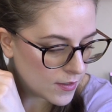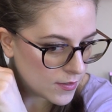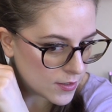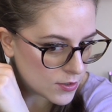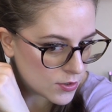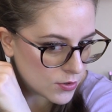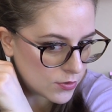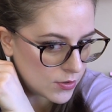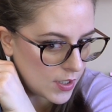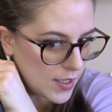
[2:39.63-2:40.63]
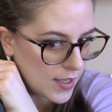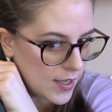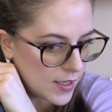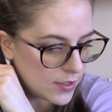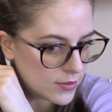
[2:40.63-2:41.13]
the tool
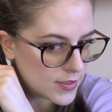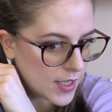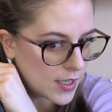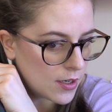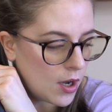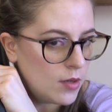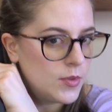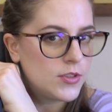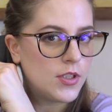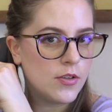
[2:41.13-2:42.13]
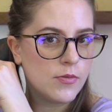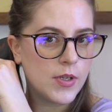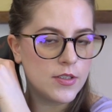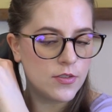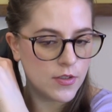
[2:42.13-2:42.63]
and you take it almost all the
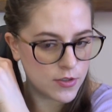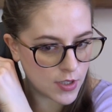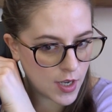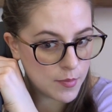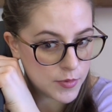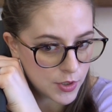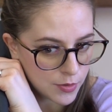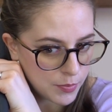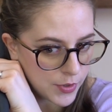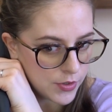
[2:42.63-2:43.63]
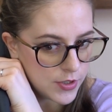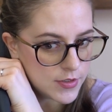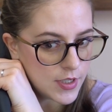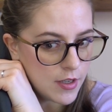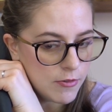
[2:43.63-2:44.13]
way to the top, don't burn
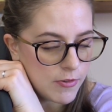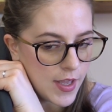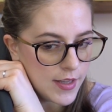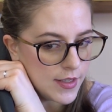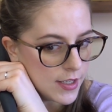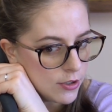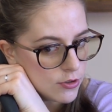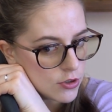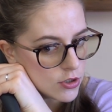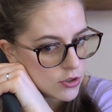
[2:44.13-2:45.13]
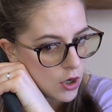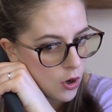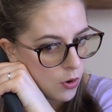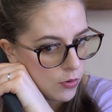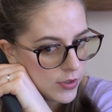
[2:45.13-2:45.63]
yourself, and then you just
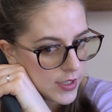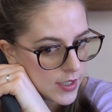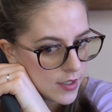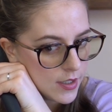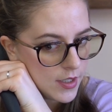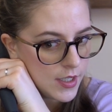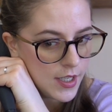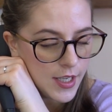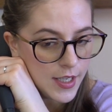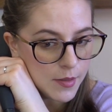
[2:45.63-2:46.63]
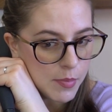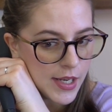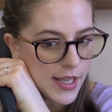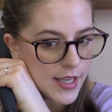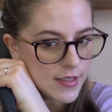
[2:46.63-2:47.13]
hold it in
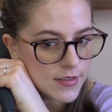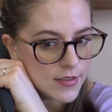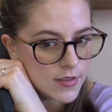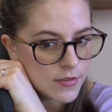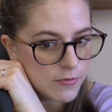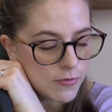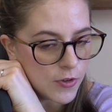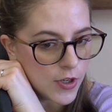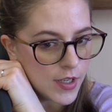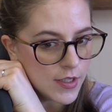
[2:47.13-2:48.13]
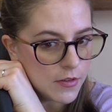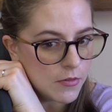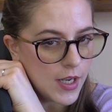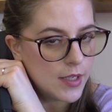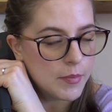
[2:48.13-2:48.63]
place for a little
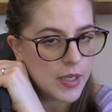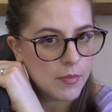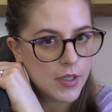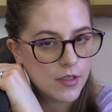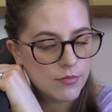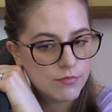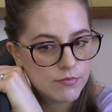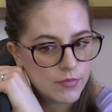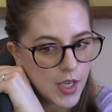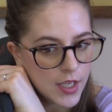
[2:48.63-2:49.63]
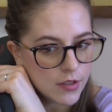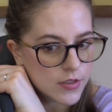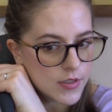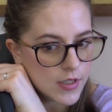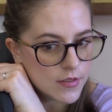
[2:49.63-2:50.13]
while, maybe 8 or
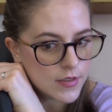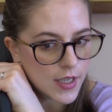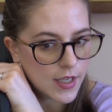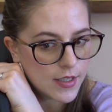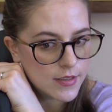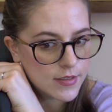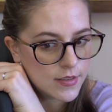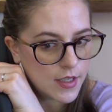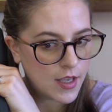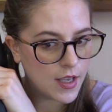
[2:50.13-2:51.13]
10 seconds.